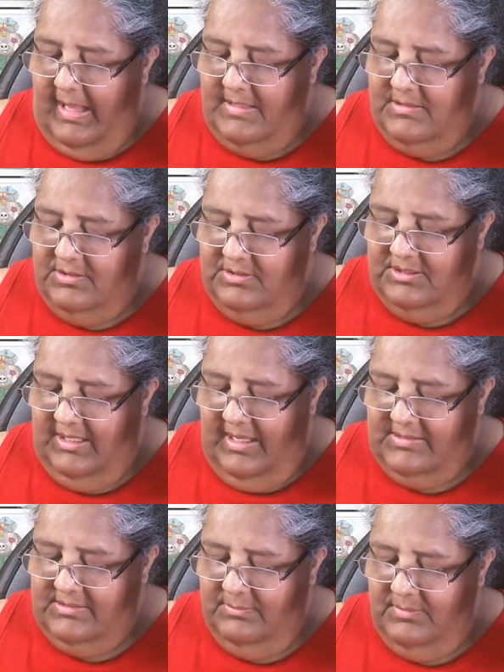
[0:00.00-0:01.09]

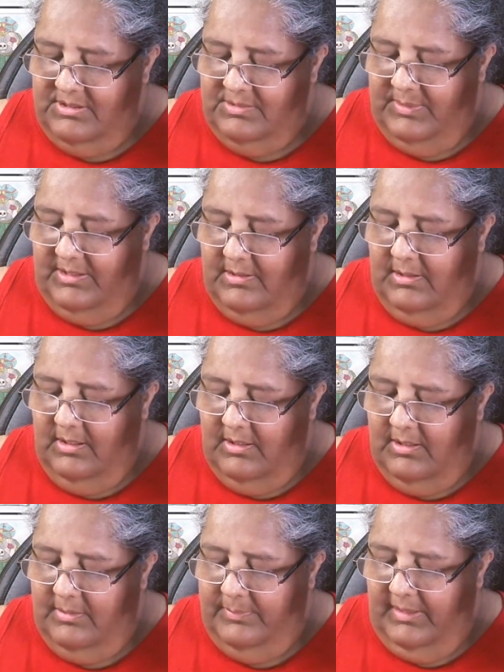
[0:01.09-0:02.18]
Enthusiasm must be
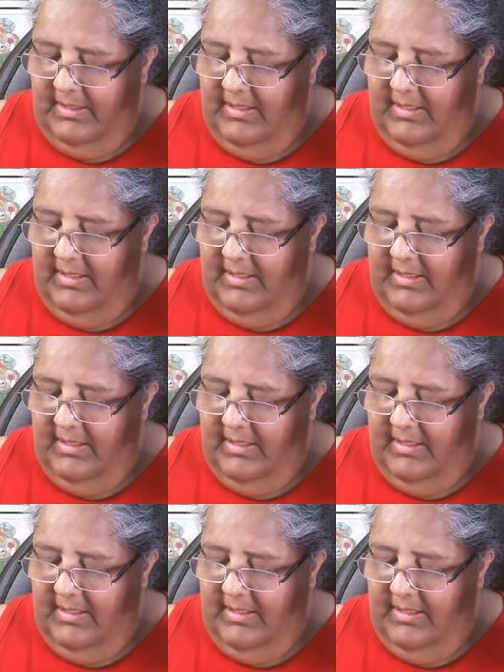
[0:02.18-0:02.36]
curbed